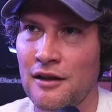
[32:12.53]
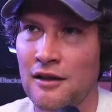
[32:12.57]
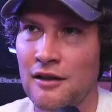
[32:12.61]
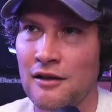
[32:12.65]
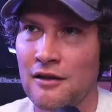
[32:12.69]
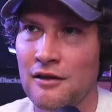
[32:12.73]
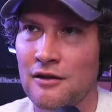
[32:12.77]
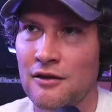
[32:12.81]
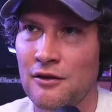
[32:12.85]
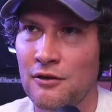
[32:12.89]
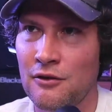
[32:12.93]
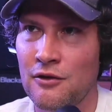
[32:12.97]

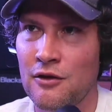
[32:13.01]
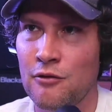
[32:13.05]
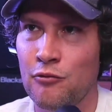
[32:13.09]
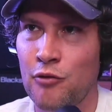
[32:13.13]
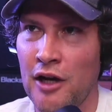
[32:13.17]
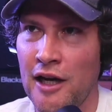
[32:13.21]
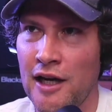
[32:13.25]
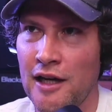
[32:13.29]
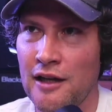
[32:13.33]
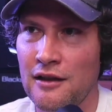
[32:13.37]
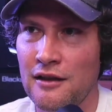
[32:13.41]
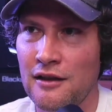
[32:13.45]
to the
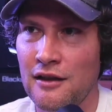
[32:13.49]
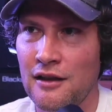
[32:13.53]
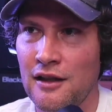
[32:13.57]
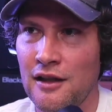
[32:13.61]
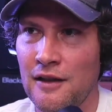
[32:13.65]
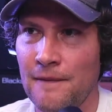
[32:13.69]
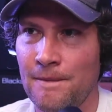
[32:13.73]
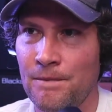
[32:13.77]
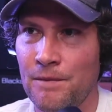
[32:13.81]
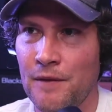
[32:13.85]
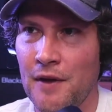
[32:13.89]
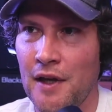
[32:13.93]
band,
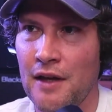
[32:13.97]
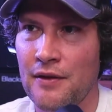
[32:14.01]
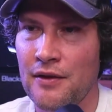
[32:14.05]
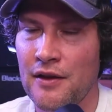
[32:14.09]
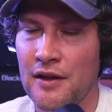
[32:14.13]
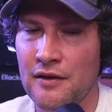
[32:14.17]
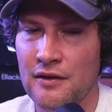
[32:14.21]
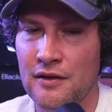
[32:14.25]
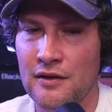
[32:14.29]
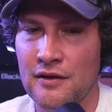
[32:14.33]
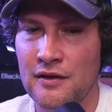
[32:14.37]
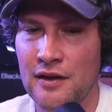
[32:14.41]
and
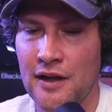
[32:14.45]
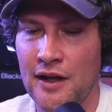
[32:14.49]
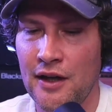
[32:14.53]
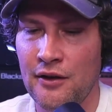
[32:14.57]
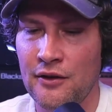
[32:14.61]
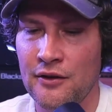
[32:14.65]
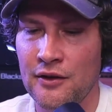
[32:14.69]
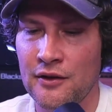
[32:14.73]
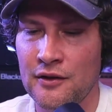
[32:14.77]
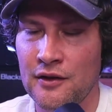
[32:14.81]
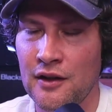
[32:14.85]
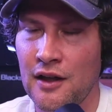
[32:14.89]
this is how
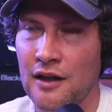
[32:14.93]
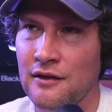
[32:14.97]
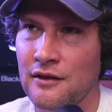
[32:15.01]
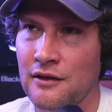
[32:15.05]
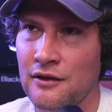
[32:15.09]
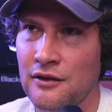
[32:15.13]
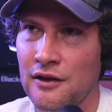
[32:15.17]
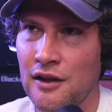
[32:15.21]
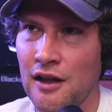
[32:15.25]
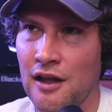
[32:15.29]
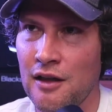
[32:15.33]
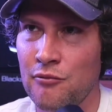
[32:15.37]
the sausage
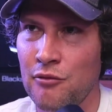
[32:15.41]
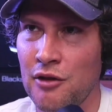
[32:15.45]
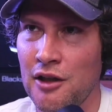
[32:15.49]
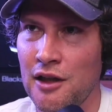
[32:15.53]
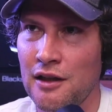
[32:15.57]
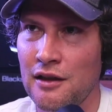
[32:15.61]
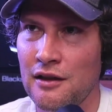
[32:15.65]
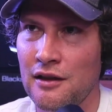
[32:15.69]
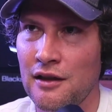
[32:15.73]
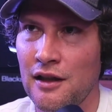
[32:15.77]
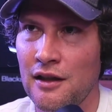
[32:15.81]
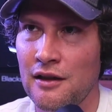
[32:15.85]
got
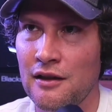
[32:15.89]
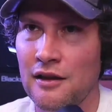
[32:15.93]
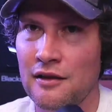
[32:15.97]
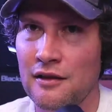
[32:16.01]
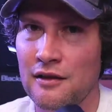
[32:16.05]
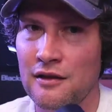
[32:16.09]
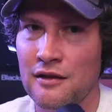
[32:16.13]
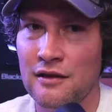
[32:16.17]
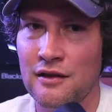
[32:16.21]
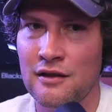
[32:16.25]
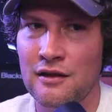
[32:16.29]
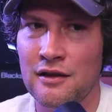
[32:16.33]
made, and this
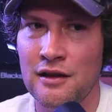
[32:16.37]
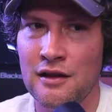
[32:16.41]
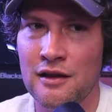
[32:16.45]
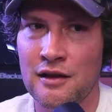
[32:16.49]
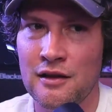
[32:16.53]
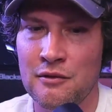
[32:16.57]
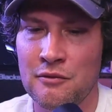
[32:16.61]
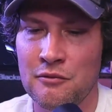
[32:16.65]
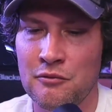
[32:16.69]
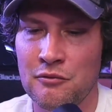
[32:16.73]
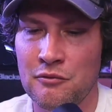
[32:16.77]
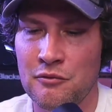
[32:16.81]
is
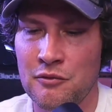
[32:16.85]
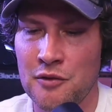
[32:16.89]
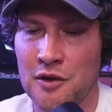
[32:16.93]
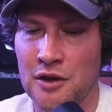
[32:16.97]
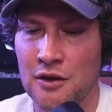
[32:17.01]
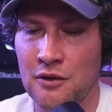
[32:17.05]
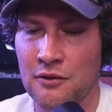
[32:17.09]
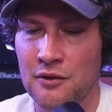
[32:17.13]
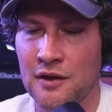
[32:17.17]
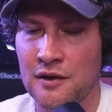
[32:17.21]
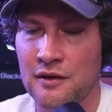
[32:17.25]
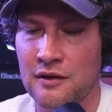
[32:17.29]
the you
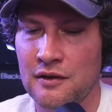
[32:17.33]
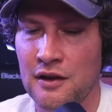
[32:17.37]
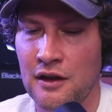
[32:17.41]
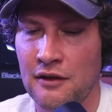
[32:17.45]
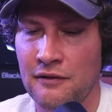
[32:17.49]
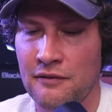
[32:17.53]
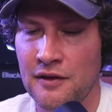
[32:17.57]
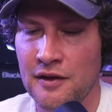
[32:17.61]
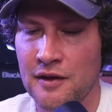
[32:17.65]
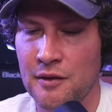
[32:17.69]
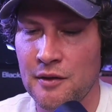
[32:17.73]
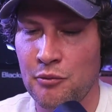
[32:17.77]
know the
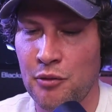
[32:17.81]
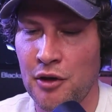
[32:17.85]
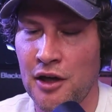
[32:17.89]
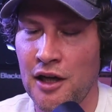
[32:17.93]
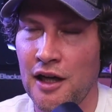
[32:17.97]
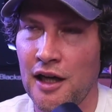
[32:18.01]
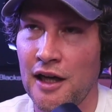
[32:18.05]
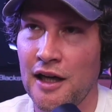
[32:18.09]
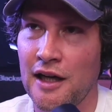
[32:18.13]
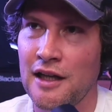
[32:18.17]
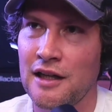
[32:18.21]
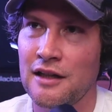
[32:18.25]
stuff that's
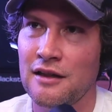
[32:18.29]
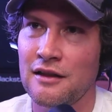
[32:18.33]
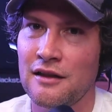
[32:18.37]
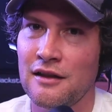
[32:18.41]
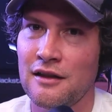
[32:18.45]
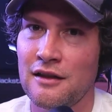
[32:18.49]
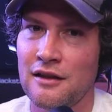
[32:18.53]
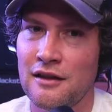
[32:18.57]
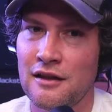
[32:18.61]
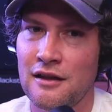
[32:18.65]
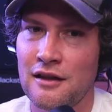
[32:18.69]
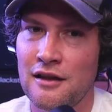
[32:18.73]
behind
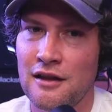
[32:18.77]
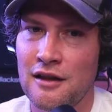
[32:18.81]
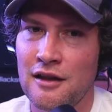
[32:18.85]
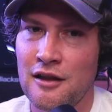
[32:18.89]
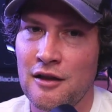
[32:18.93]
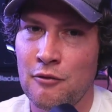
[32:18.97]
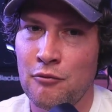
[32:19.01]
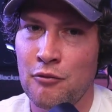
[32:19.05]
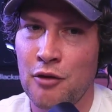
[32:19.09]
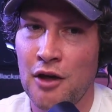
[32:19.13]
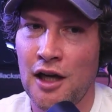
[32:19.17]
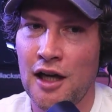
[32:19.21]

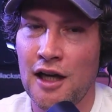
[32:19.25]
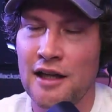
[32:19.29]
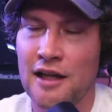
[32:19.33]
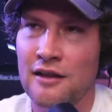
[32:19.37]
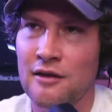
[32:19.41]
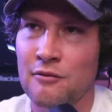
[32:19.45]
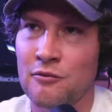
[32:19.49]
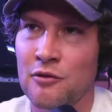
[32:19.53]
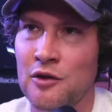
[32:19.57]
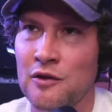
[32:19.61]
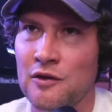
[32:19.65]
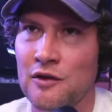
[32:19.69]
behind
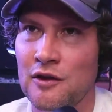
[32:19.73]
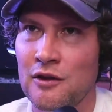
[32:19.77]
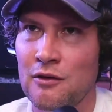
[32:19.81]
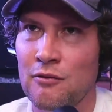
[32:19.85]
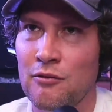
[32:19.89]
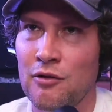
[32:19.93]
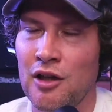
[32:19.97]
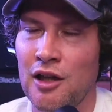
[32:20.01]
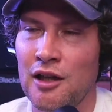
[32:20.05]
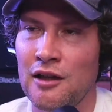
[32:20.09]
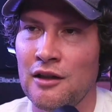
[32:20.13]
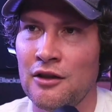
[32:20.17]
the music or
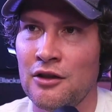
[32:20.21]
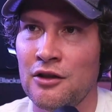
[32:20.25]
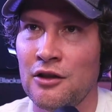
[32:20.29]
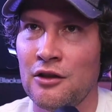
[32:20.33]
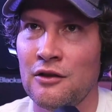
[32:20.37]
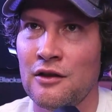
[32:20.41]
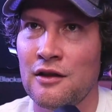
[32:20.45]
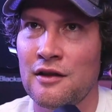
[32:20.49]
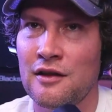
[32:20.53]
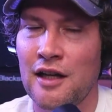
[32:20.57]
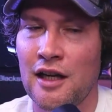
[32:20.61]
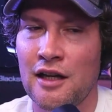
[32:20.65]
behind the show
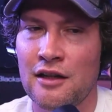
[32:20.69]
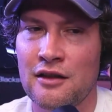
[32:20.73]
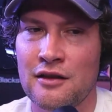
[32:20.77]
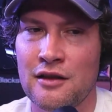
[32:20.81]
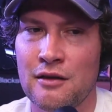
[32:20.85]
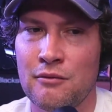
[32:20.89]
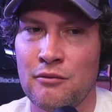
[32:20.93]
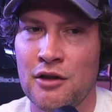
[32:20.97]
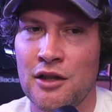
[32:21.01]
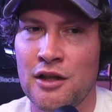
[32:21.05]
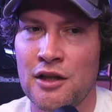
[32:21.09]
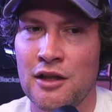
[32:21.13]
that's actually
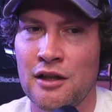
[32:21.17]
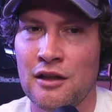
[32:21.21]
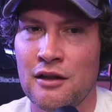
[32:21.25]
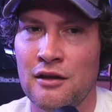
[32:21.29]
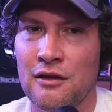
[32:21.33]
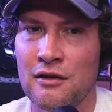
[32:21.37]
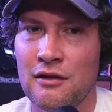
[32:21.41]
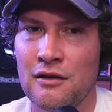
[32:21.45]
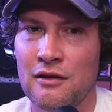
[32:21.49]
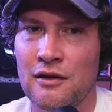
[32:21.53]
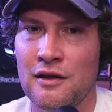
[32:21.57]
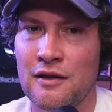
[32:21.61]
being
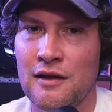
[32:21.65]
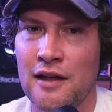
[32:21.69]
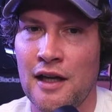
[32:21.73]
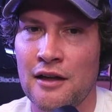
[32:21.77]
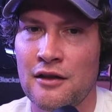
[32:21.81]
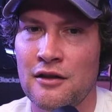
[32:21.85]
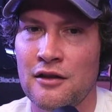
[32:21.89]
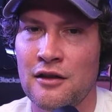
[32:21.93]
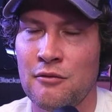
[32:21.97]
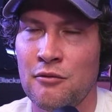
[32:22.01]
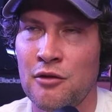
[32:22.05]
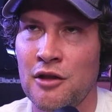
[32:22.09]
that's
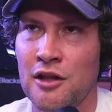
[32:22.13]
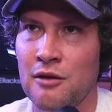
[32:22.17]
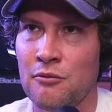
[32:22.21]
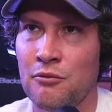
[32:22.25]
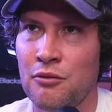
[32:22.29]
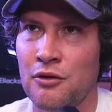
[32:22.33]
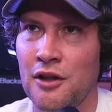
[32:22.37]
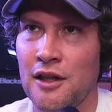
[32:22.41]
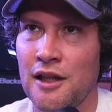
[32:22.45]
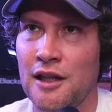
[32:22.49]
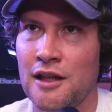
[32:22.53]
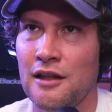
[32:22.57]
actually being
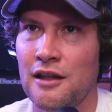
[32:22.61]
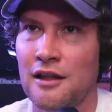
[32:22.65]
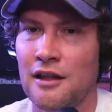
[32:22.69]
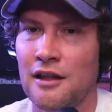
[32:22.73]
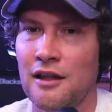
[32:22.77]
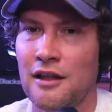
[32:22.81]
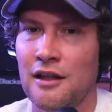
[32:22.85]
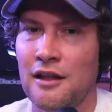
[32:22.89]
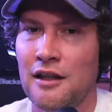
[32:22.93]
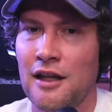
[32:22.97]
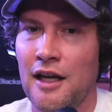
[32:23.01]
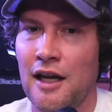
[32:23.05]
played
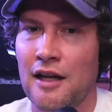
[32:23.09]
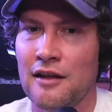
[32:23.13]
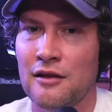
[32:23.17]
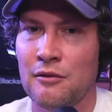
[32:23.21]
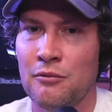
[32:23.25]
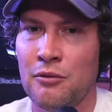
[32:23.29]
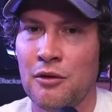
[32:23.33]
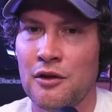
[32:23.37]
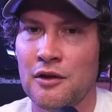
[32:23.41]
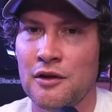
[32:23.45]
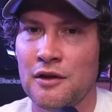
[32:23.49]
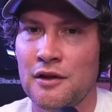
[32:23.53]
as
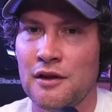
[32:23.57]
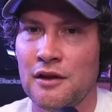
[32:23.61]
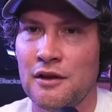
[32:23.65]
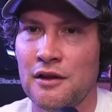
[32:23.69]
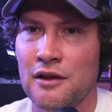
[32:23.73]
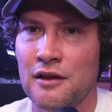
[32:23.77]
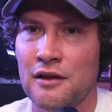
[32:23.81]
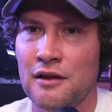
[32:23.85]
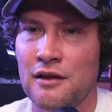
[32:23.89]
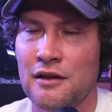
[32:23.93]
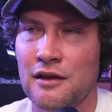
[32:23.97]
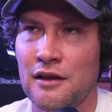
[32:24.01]
opposed to
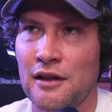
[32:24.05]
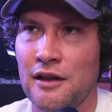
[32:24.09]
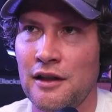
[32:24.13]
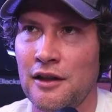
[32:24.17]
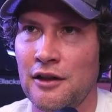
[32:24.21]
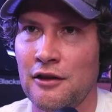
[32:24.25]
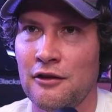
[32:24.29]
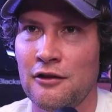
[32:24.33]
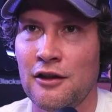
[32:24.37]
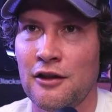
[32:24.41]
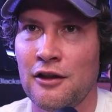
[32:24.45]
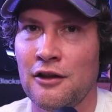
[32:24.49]
just
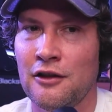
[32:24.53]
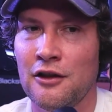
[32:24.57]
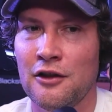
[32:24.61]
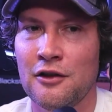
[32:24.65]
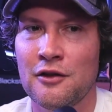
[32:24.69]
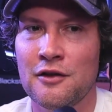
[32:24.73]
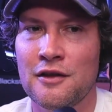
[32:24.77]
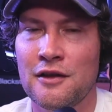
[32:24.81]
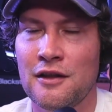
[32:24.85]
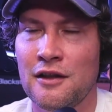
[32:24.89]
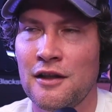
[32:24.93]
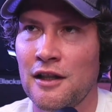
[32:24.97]
here are
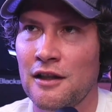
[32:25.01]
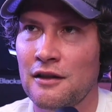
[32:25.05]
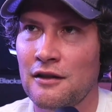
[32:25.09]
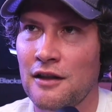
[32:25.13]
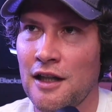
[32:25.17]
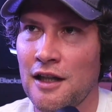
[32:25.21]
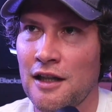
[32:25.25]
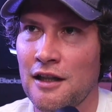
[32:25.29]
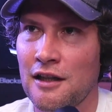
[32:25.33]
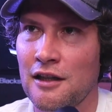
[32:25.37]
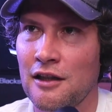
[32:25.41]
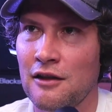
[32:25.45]
notes that i
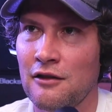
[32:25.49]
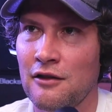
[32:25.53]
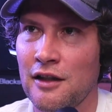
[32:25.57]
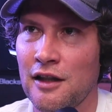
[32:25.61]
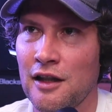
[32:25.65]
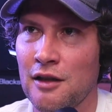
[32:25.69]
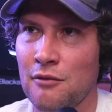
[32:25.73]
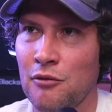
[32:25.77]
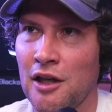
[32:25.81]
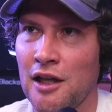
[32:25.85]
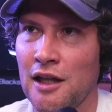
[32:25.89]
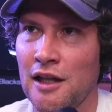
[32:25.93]
like going
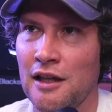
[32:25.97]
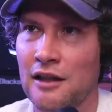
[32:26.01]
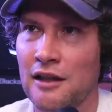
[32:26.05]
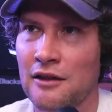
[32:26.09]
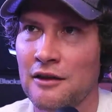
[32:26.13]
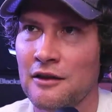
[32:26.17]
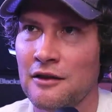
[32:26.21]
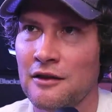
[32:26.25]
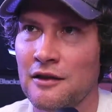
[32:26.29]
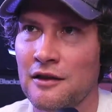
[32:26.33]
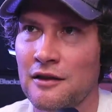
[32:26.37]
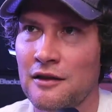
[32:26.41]
in my
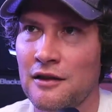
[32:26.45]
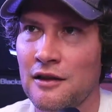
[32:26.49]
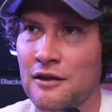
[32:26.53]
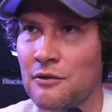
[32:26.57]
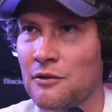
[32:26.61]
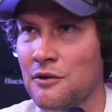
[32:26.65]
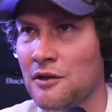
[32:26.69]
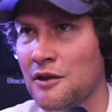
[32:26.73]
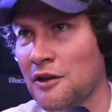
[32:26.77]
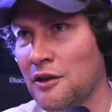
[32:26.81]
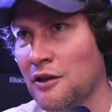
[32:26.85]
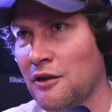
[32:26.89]
ears this
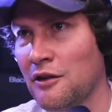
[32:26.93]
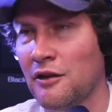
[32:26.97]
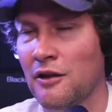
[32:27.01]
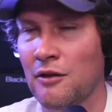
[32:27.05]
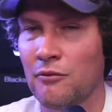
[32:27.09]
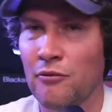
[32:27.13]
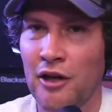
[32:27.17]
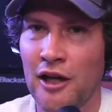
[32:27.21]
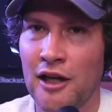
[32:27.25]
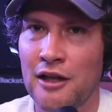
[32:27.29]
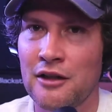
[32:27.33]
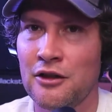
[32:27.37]
was a good or a
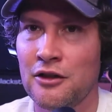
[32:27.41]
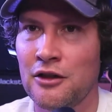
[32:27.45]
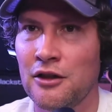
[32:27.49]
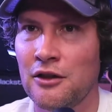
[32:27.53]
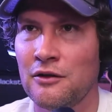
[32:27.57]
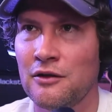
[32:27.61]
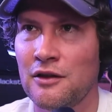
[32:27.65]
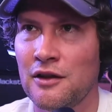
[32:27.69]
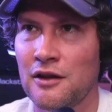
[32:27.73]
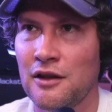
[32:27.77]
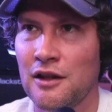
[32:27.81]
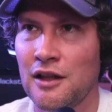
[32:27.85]
bad show
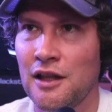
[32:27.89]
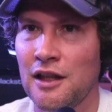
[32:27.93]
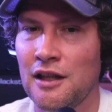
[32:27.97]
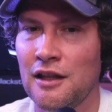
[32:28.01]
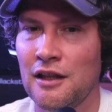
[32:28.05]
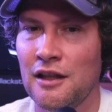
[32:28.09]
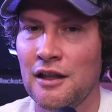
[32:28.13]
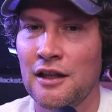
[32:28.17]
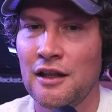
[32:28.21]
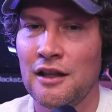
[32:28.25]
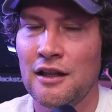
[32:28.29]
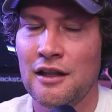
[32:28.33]
tonight
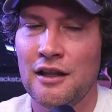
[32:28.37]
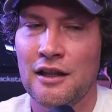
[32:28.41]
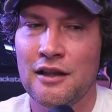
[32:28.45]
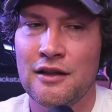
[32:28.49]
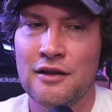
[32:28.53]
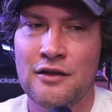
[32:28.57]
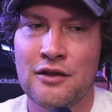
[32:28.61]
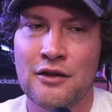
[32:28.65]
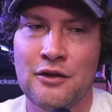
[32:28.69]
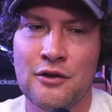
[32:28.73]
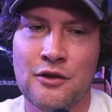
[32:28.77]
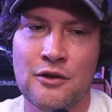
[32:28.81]
and
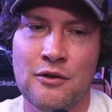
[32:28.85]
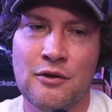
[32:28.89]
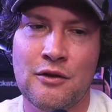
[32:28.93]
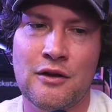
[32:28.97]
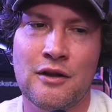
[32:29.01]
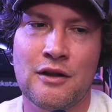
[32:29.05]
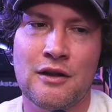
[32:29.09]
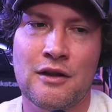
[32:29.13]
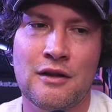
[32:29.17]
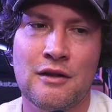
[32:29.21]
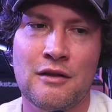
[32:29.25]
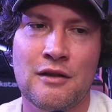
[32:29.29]
so
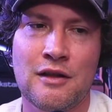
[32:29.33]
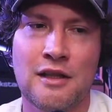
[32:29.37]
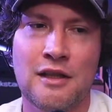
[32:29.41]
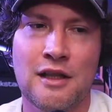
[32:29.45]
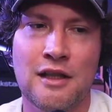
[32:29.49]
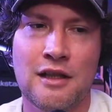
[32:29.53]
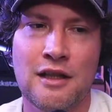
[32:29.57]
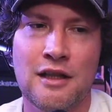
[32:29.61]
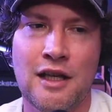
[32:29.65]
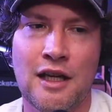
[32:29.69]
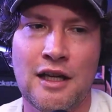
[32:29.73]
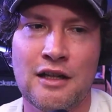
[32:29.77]

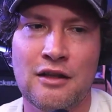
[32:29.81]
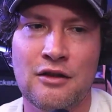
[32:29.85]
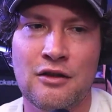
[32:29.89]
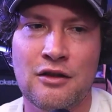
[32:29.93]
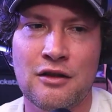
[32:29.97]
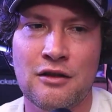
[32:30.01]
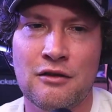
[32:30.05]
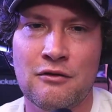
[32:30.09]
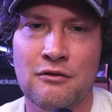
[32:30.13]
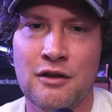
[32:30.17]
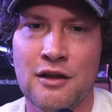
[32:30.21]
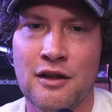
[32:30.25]

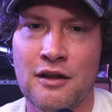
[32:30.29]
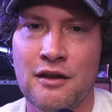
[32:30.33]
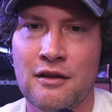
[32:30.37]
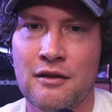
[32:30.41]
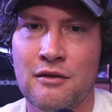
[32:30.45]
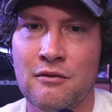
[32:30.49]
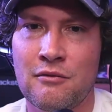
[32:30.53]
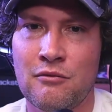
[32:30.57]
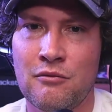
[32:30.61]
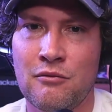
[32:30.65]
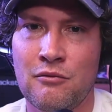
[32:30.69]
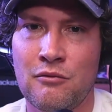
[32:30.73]
engaging
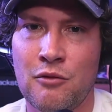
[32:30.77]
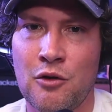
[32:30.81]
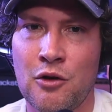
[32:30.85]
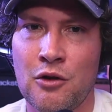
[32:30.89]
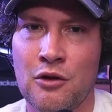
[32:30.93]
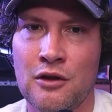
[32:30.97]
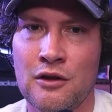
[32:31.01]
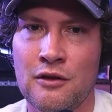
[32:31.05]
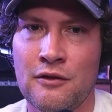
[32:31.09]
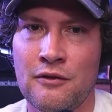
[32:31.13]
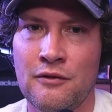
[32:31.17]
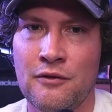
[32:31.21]
with
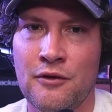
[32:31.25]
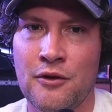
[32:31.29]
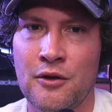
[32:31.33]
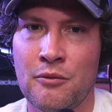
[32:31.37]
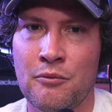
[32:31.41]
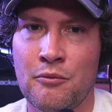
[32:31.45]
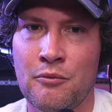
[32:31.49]
more of the